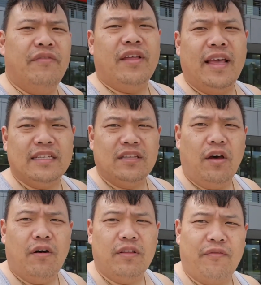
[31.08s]
if you guys
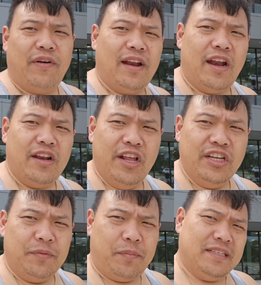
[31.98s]
know the Freightliner
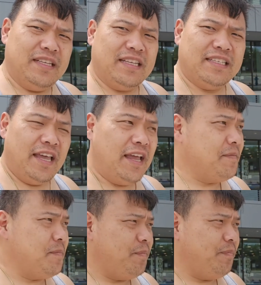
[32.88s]
dealership on
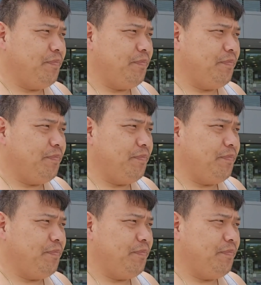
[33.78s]
610,